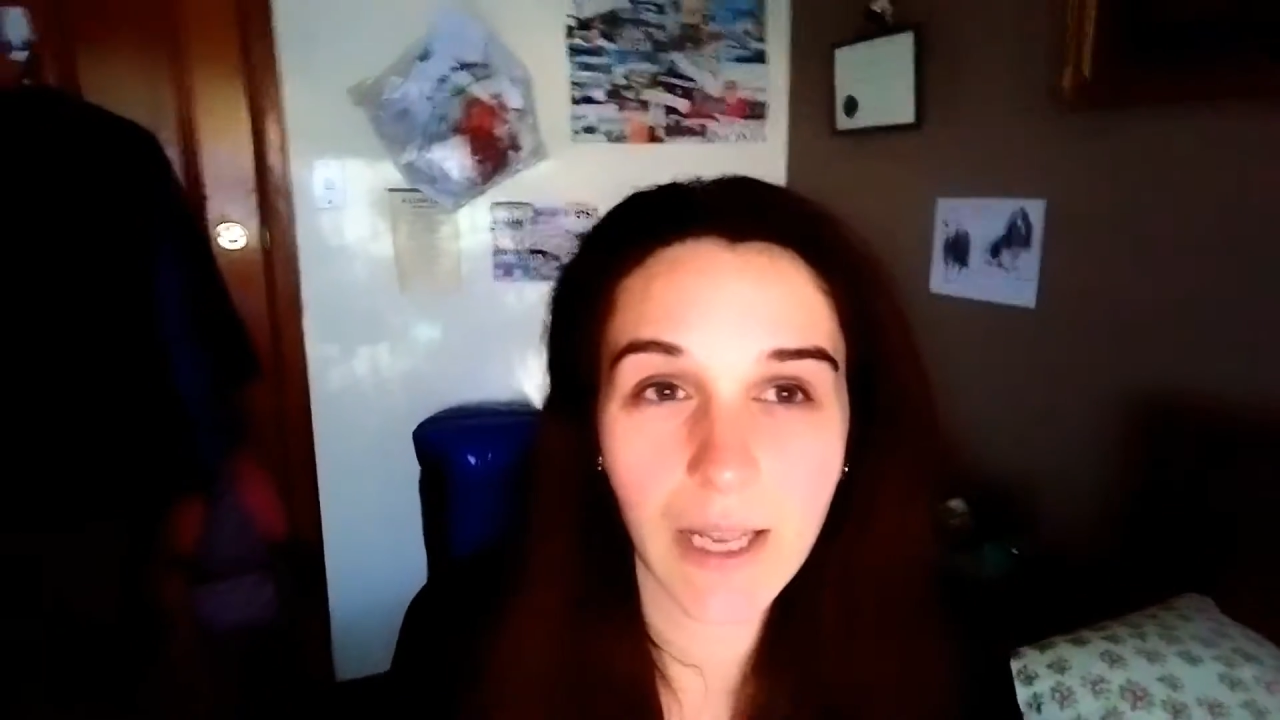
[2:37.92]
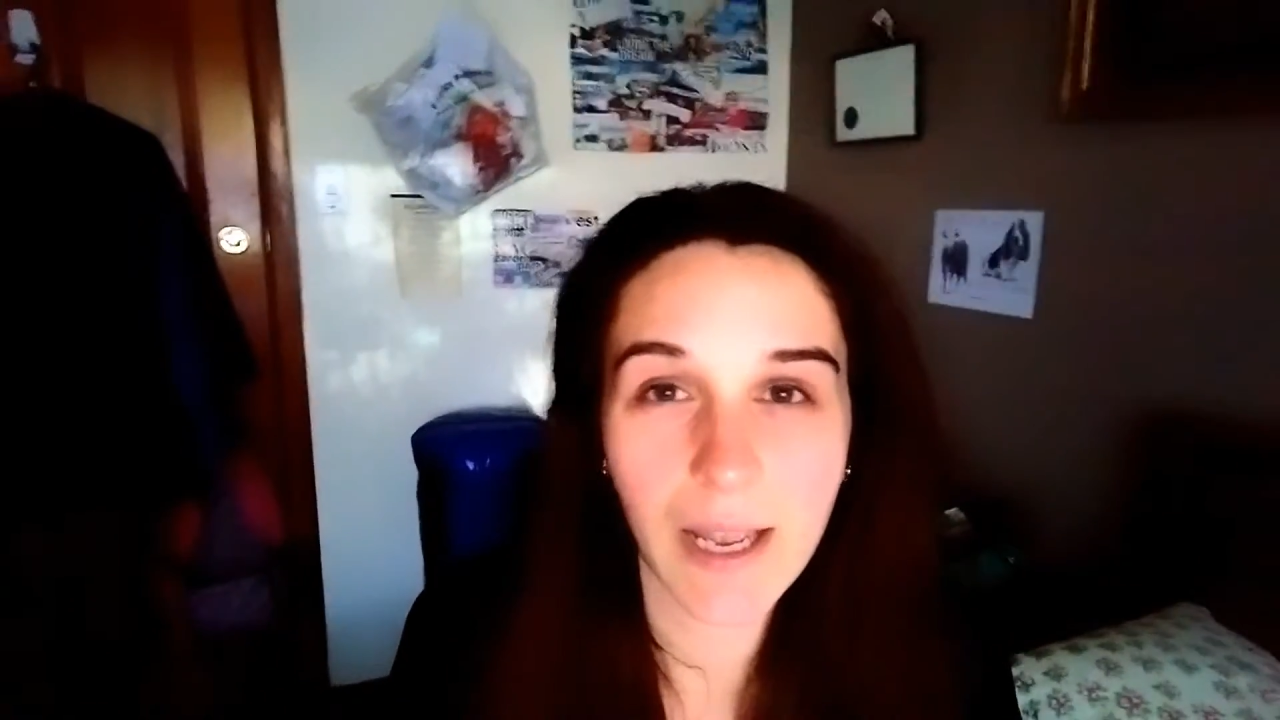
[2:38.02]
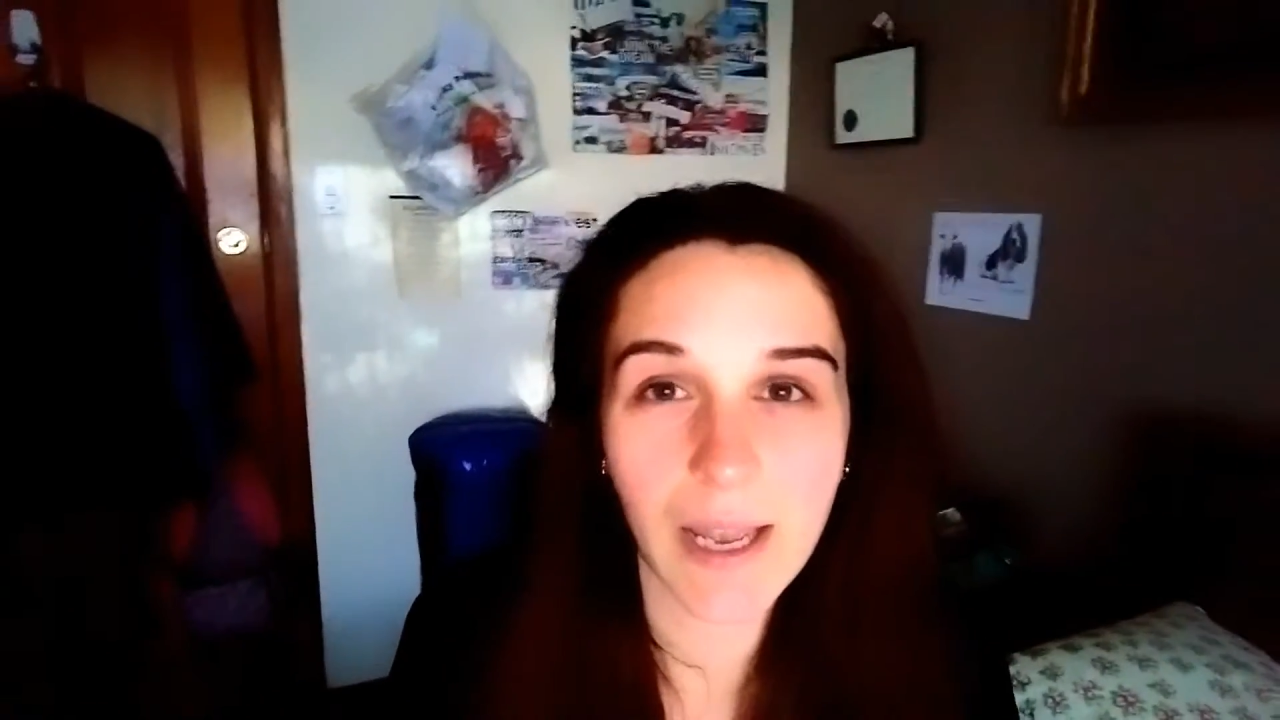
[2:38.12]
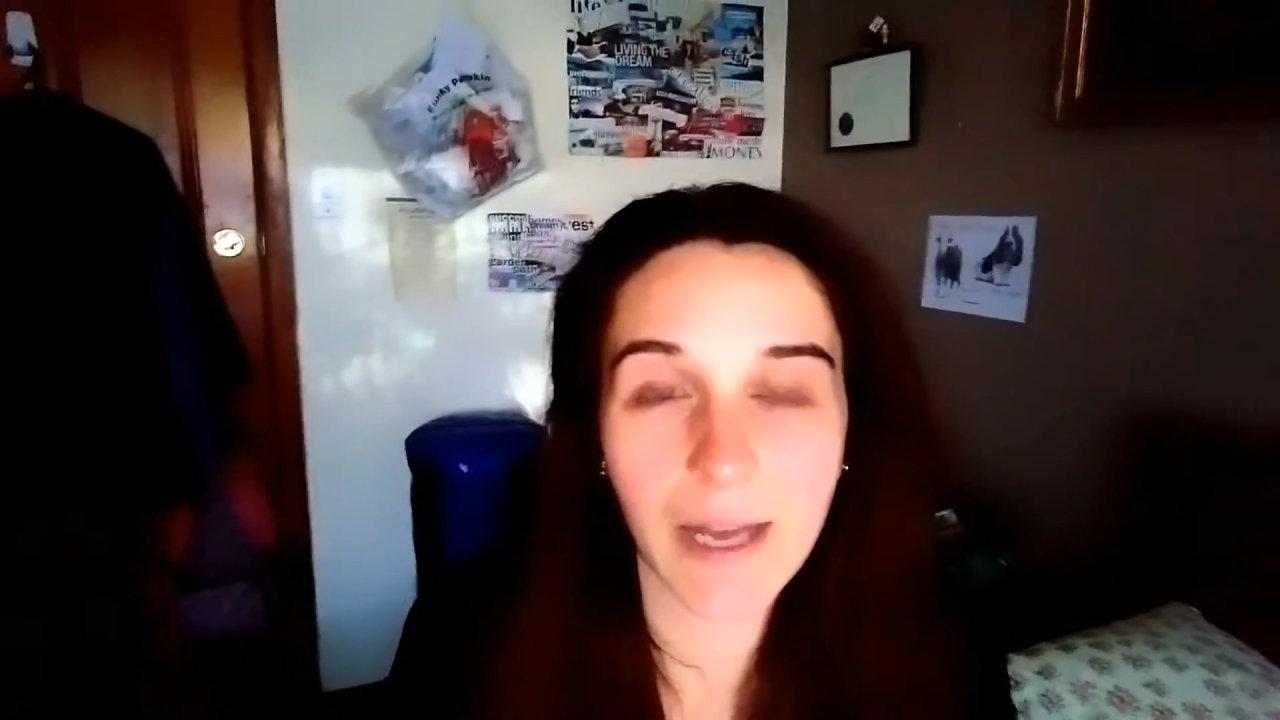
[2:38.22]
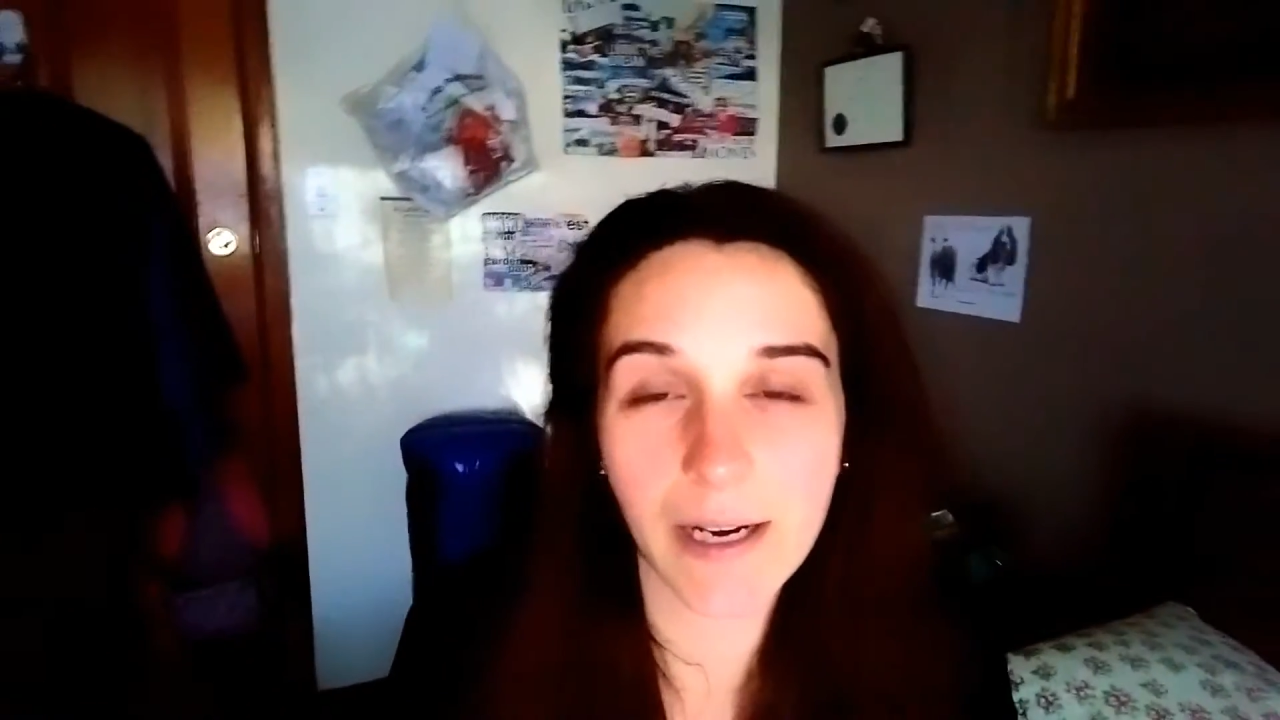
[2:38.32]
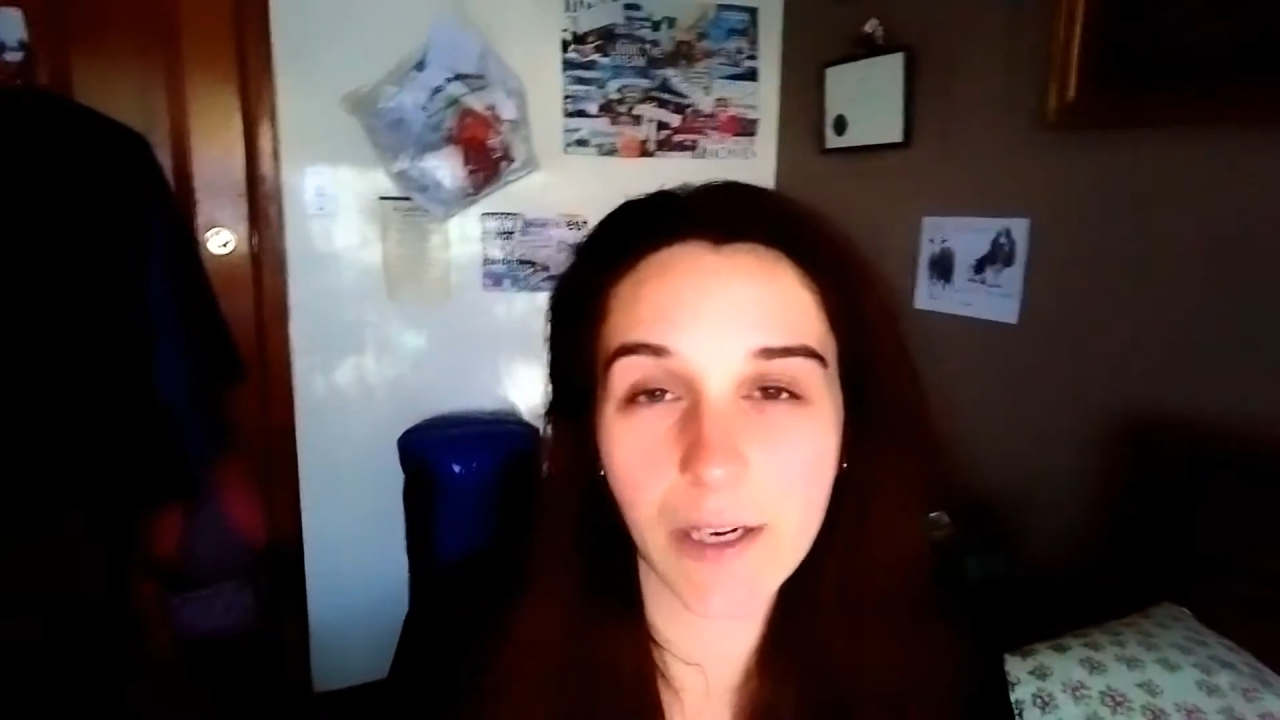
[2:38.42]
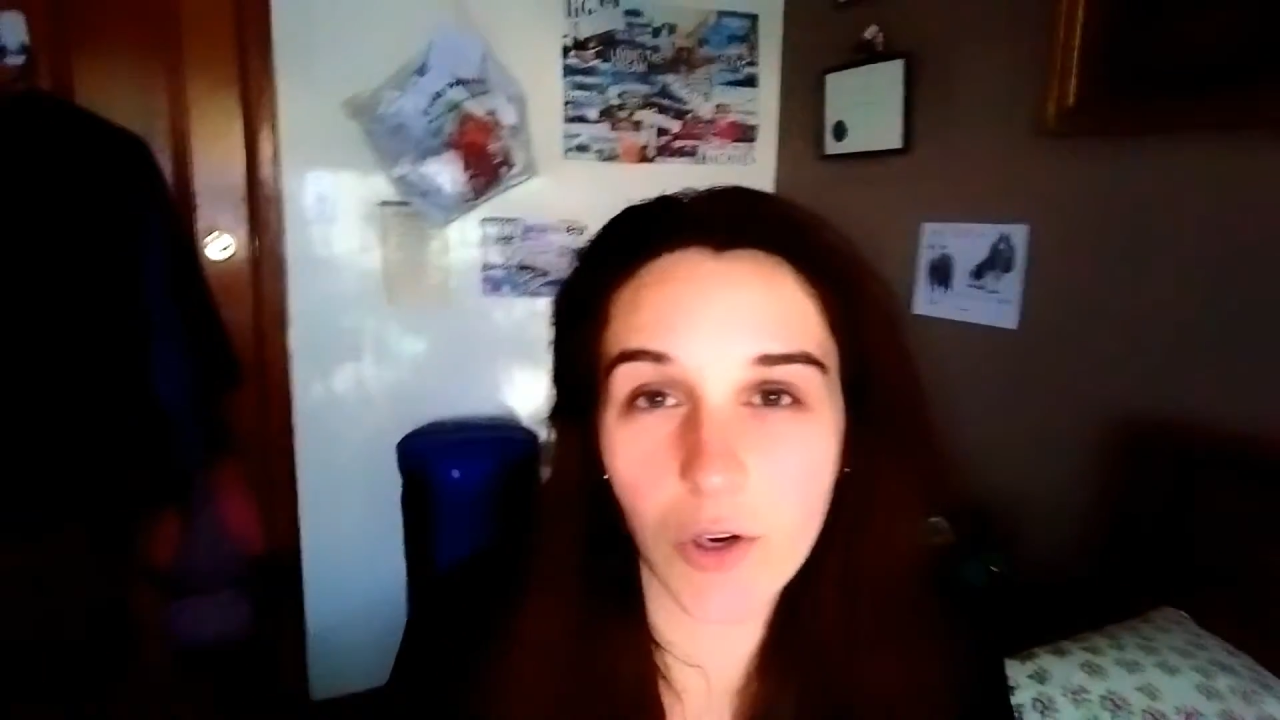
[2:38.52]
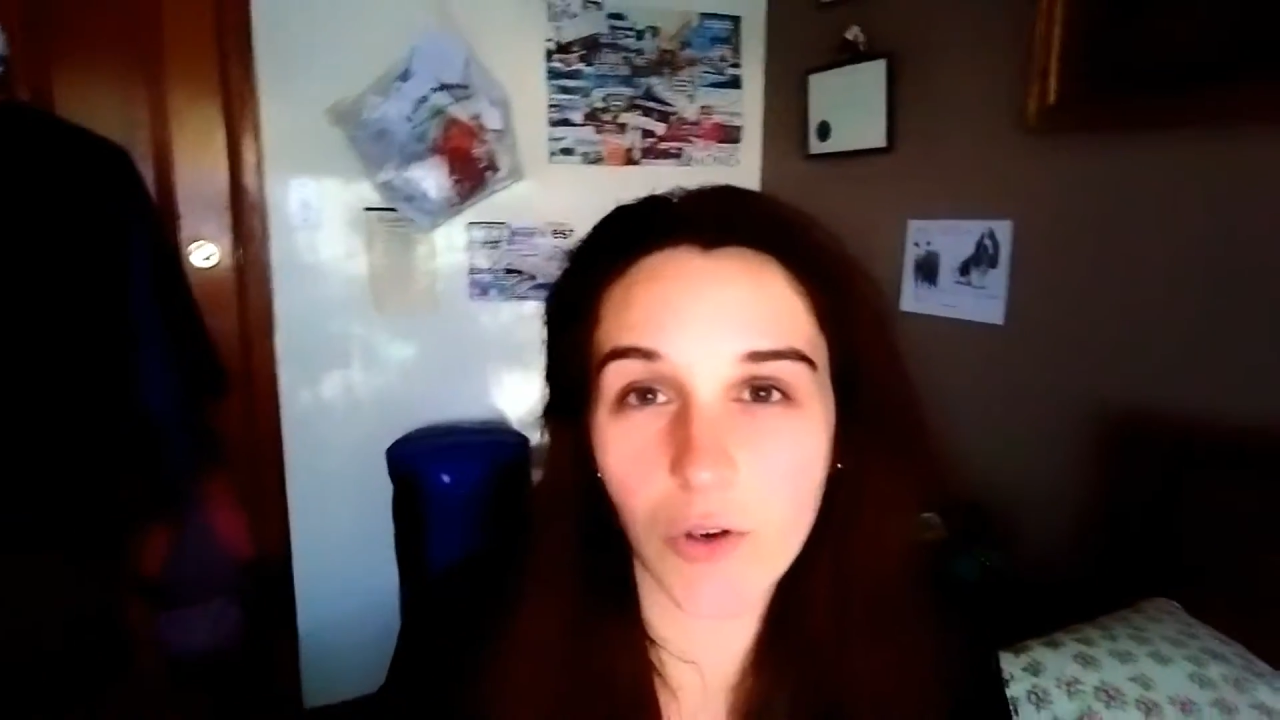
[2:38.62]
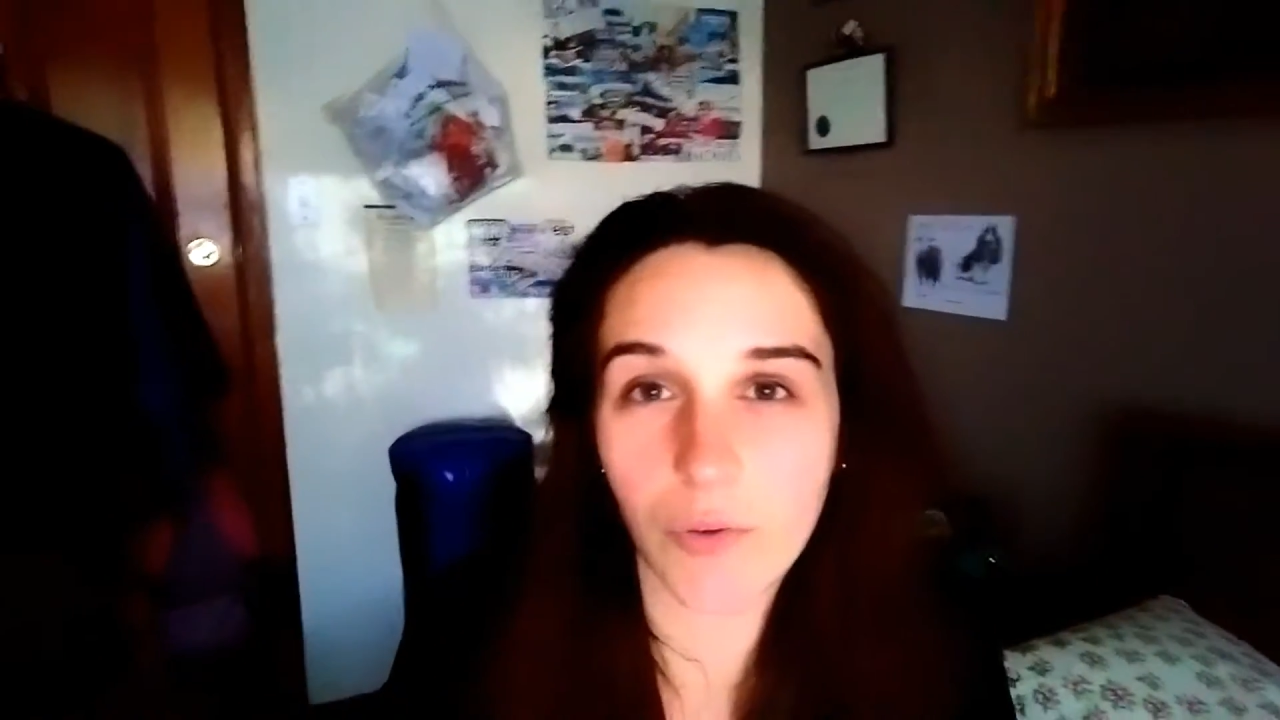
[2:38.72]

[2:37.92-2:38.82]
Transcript: and I know